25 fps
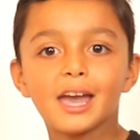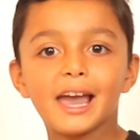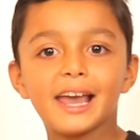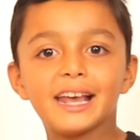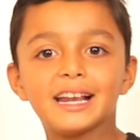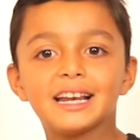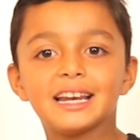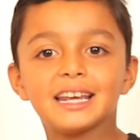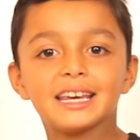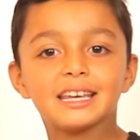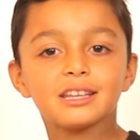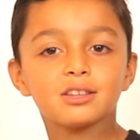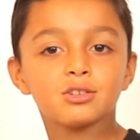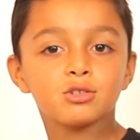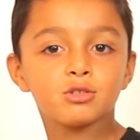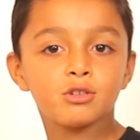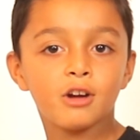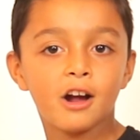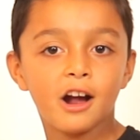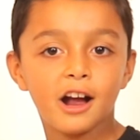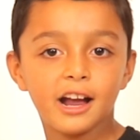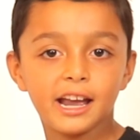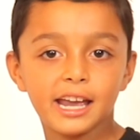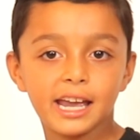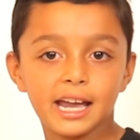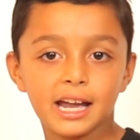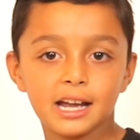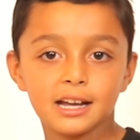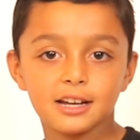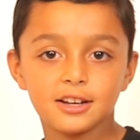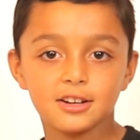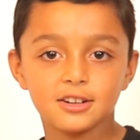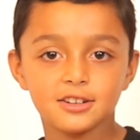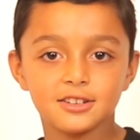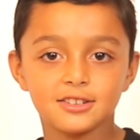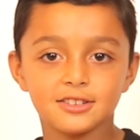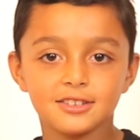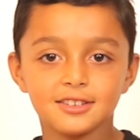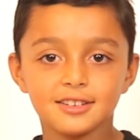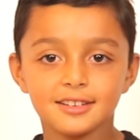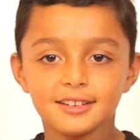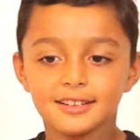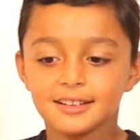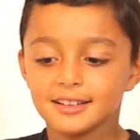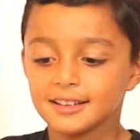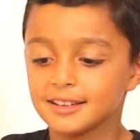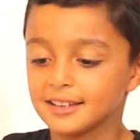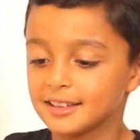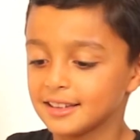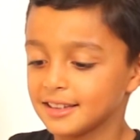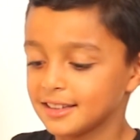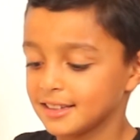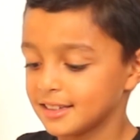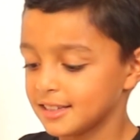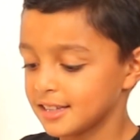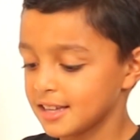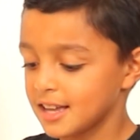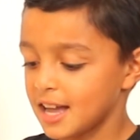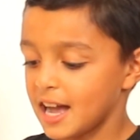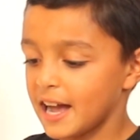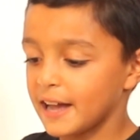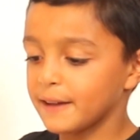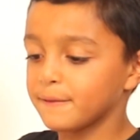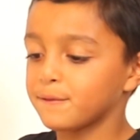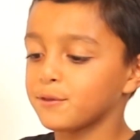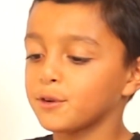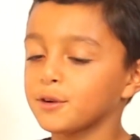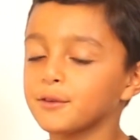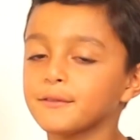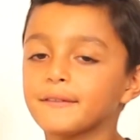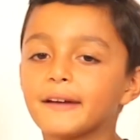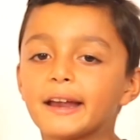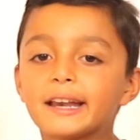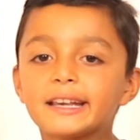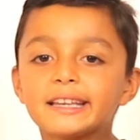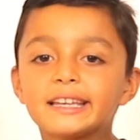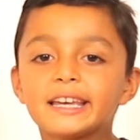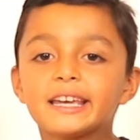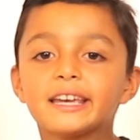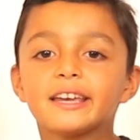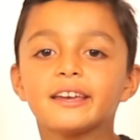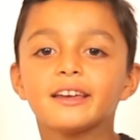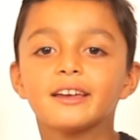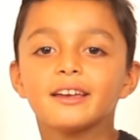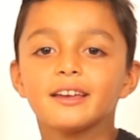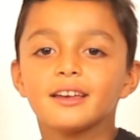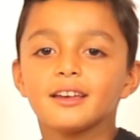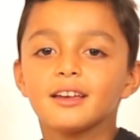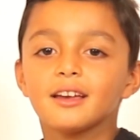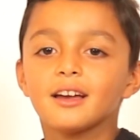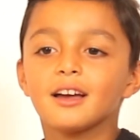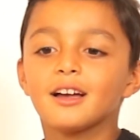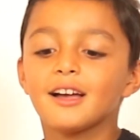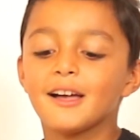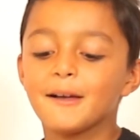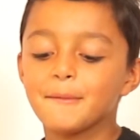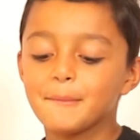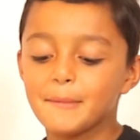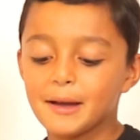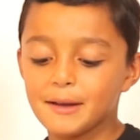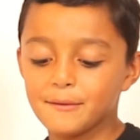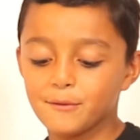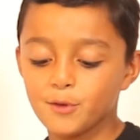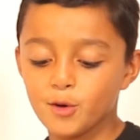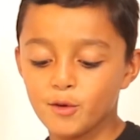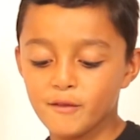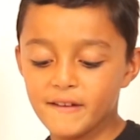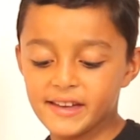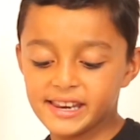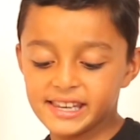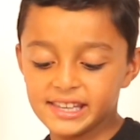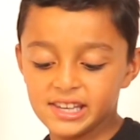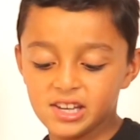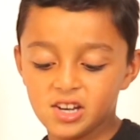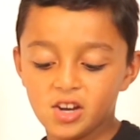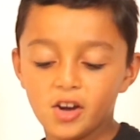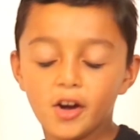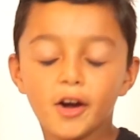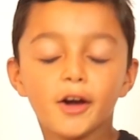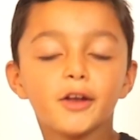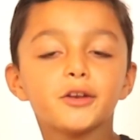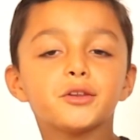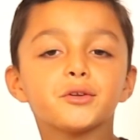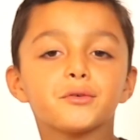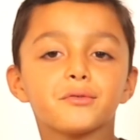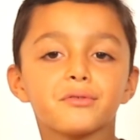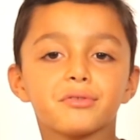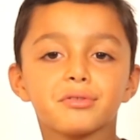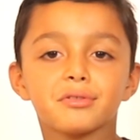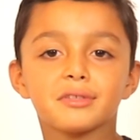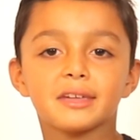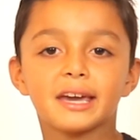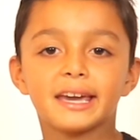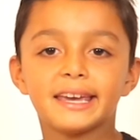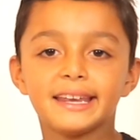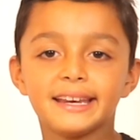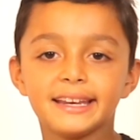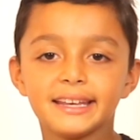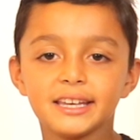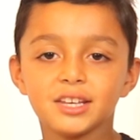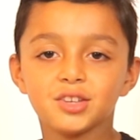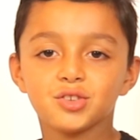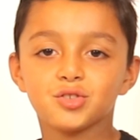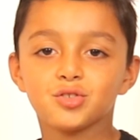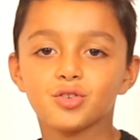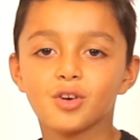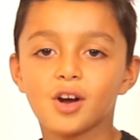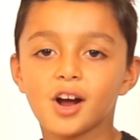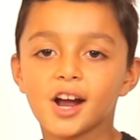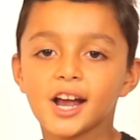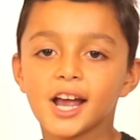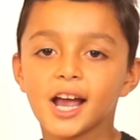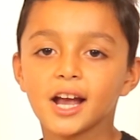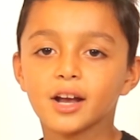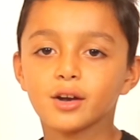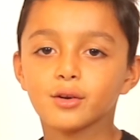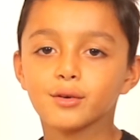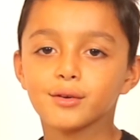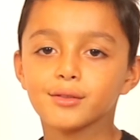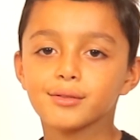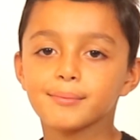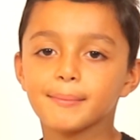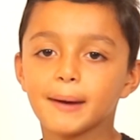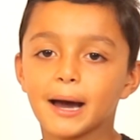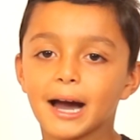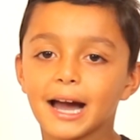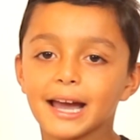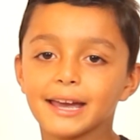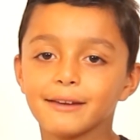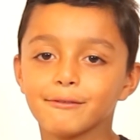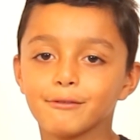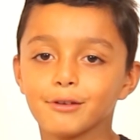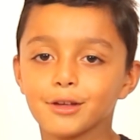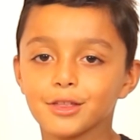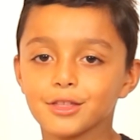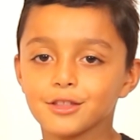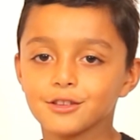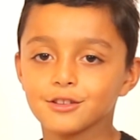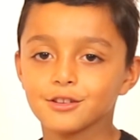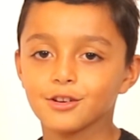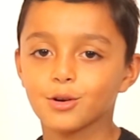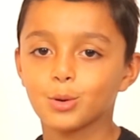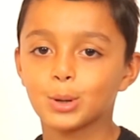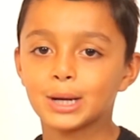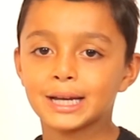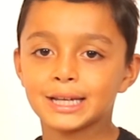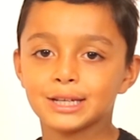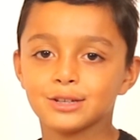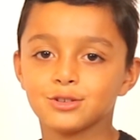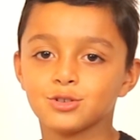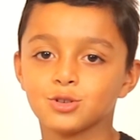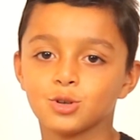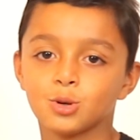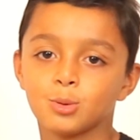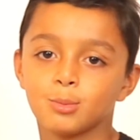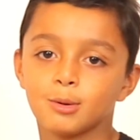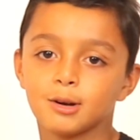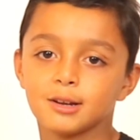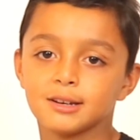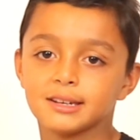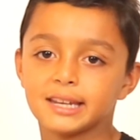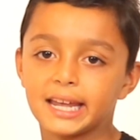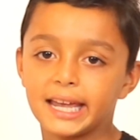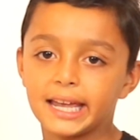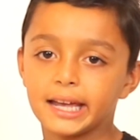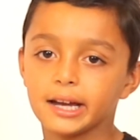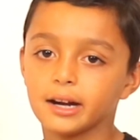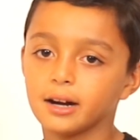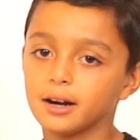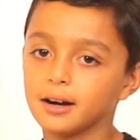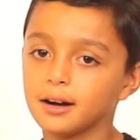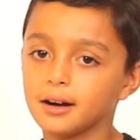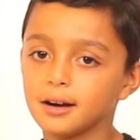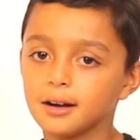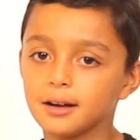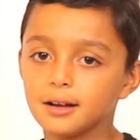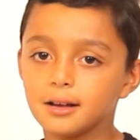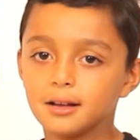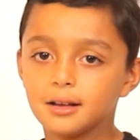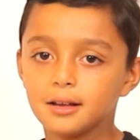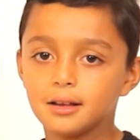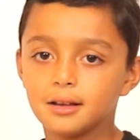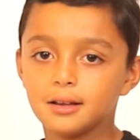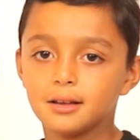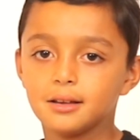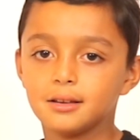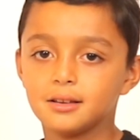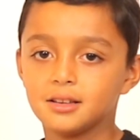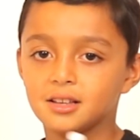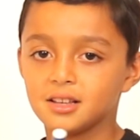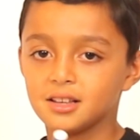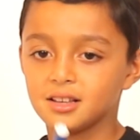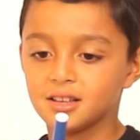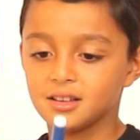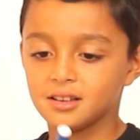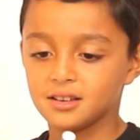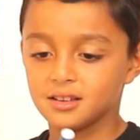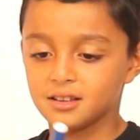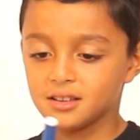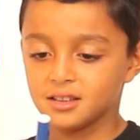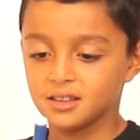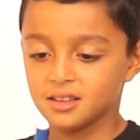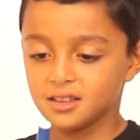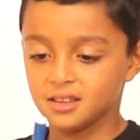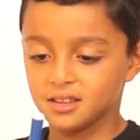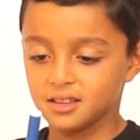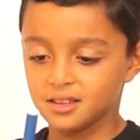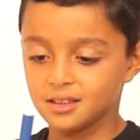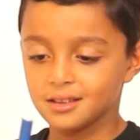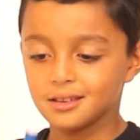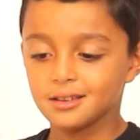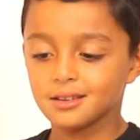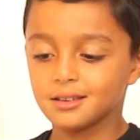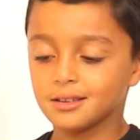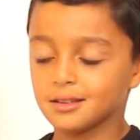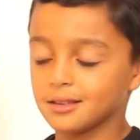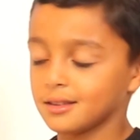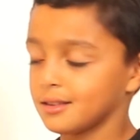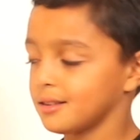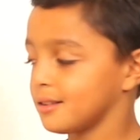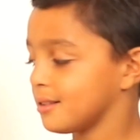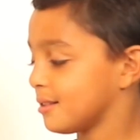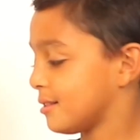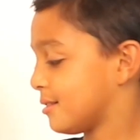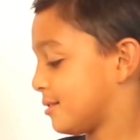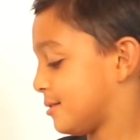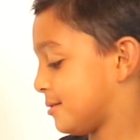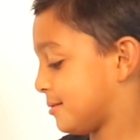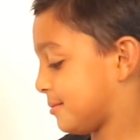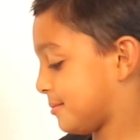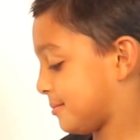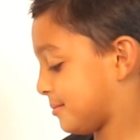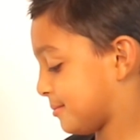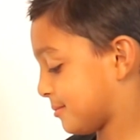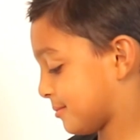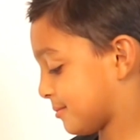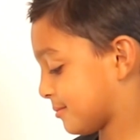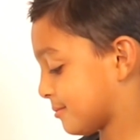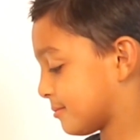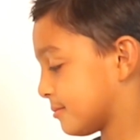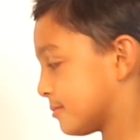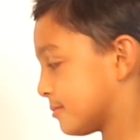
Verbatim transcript: scalene triangle. Yes, when all I've the already sides... um I've already heard of scalene triangles, but I wasn't quite sure what they are. Okay, so a scalene triangle is a triangle